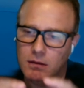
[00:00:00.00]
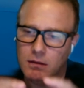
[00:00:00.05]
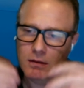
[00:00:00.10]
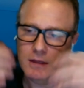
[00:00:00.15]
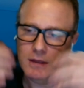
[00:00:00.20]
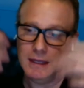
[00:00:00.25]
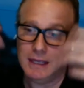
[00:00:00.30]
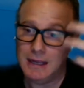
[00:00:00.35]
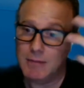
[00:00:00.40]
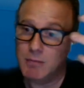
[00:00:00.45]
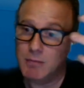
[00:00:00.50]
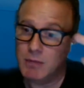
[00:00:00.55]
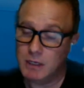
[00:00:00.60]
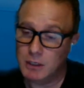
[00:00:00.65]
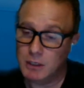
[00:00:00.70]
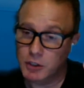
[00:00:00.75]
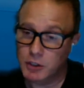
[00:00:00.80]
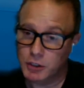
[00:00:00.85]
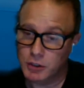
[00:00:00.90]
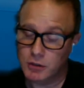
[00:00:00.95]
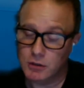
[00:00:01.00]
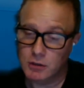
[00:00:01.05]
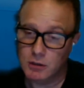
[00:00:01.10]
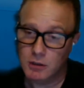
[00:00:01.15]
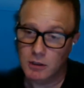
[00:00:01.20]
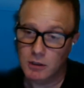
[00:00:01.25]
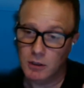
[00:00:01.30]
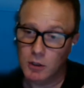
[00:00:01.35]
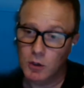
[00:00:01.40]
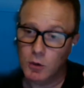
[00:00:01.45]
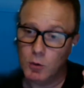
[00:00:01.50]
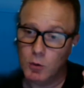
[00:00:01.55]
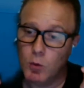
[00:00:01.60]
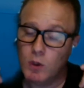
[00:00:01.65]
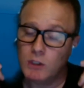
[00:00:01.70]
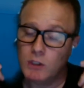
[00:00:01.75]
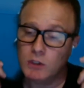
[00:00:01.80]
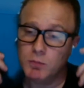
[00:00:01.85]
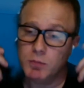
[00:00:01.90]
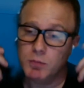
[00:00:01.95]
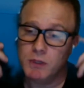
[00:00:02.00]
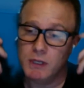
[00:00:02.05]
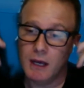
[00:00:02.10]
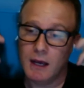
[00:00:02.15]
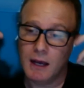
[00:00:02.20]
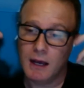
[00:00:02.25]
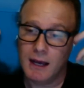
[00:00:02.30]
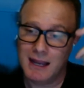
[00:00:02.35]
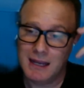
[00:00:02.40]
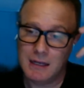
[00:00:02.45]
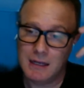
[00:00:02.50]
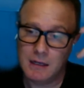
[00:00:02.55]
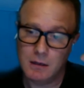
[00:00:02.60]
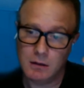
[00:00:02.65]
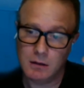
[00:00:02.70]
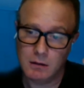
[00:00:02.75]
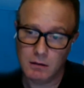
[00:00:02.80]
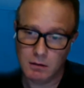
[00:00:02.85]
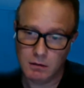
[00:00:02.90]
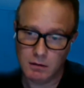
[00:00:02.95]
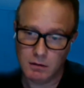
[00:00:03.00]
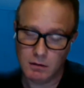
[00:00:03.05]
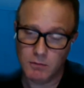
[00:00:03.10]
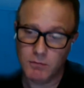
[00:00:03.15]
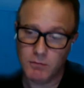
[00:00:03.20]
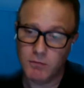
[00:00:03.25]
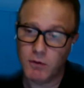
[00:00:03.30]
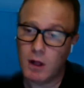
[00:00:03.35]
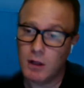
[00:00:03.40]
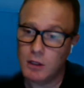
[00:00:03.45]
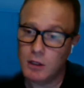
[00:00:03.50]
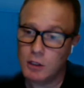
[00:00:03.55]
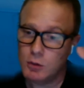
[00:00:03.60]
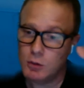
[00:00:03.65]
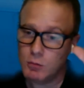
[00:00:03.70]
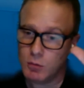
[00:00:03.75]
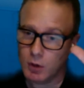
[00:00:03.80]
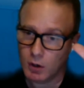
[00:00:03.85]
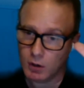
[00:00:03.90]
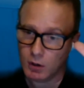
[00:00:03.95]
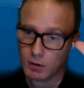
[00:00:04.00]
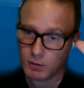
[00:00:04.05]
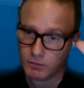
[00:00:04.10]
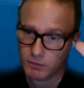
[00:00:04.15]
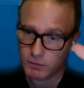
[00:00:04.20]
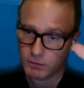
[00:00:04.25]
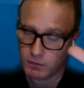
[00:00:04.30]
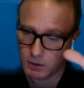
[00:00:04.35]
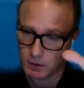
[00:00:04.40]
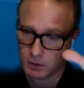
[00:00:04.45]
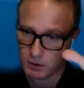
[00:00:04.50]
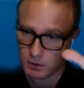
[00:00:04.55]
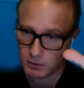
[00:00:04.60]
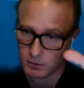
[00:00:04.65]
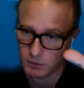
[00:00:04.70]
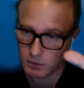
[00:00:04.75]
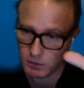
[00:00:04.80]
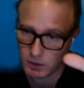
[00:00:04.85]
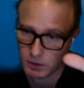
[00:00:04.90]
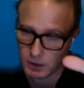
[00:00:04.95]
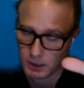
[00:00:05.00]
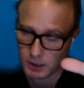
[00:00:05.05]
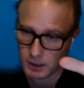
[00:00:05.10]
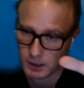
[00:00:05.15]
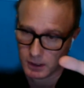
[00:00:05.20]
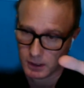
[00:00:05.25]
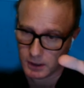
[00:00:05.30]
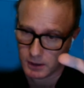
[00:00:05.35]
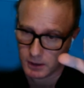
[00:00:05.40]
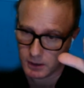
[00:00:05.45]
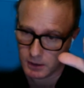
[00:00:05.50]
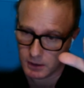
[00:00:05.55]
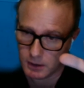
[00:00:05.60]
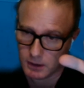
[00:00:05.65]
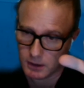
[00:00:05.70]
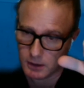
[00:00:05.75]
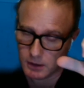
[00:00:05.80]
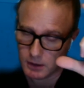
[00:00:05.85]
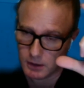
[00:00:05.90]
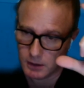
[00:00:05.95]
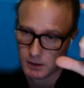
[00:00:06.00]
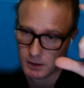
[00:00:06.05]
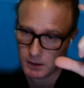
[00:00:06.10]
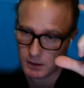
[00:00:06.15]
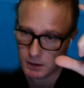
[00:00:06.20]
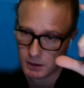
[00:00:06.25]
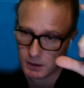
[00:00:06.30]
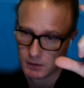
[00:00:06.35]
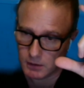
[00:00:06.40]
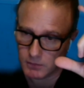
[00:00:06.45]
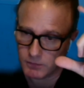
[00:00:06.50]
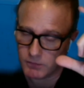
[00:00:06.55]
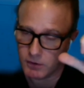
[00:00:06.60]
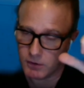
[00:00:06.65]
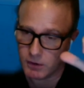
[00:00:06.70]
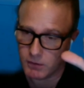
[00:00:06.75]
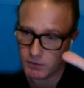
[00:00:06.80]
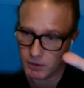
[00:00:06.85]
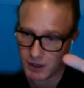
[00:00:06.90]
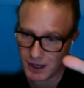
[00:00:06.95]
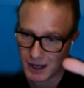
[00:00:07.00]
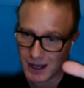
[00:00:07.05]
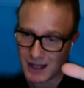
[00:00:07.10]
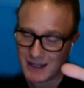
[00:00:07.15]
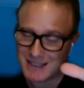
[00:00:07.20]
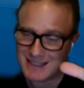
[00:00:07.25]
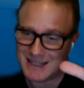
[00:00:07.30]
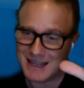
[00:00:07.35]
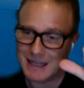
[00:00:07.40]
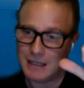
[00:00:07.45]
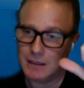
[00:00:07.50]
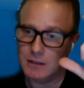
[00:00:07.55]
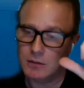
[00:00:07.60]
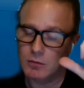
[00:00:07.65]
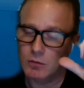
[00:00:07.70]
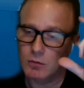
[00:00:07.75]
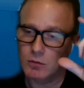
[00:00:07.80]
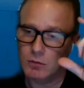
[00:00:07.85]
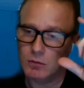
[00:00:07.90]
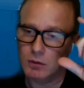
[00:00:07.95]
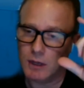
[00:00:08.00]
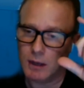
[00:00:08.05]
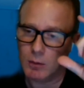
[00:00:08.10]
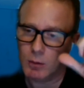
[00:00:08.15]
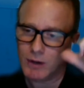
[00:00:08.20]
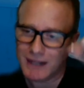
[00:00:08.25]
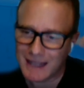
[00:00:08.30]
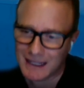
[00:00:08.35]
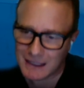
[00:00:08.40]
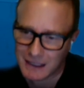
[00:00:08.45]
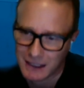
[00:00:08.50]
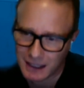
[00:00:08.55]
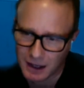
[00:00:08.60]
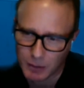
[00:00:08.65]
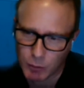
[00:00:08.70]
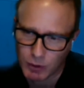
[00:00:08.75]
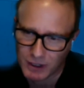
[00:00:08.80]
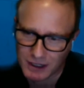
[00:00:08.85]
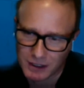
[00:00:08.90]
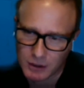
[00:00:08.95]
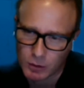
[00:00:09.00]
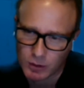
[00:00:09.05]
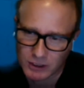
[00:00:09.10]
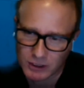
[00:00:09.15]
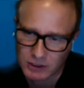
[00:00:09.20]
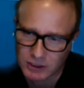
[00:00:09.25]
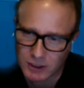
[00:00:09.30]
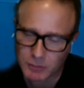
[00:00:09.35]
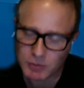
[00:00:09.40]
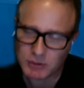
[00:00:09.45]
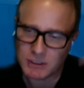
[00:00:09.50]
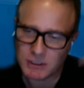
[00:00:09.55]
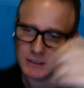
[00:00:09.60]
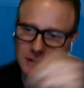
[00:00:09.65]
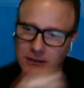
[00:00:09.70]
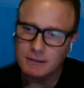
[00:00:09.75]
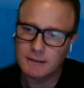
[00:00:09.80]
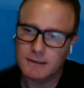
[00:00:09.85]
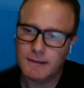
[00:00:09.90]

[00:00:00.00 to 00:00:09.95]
the image, what's behind the volume of the content. I wanted to know the substance.